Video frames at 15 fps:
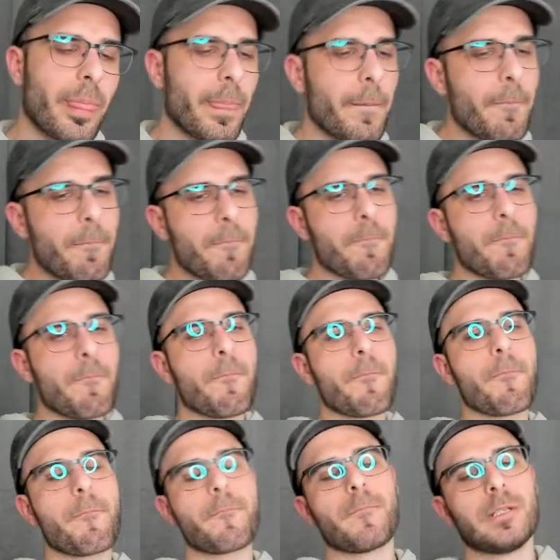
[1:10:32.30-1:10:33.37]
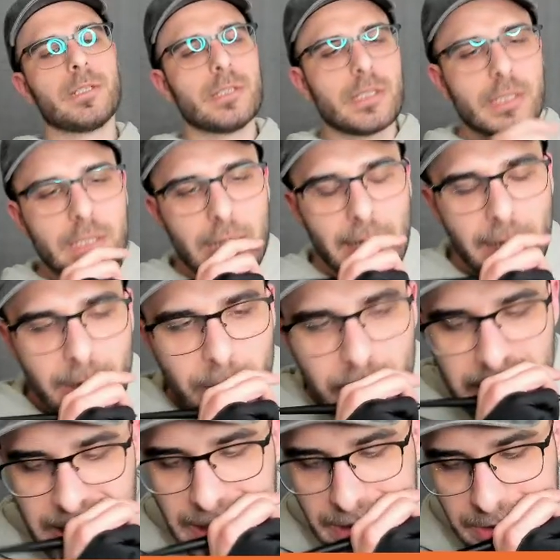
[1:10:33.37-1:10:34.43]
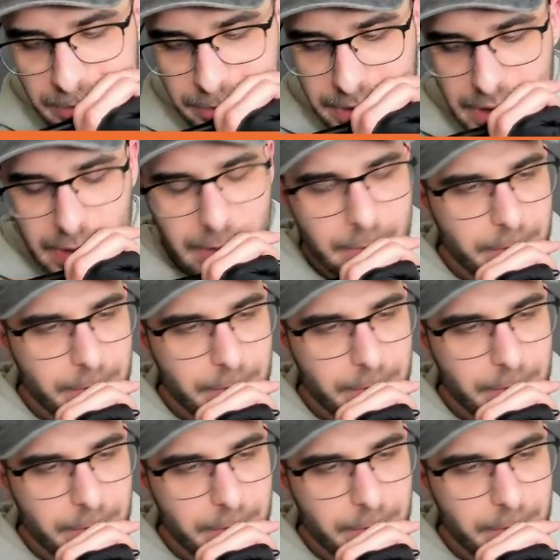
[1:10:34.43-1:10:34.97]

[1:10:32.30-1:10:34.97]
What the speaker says: I don't know what that could be.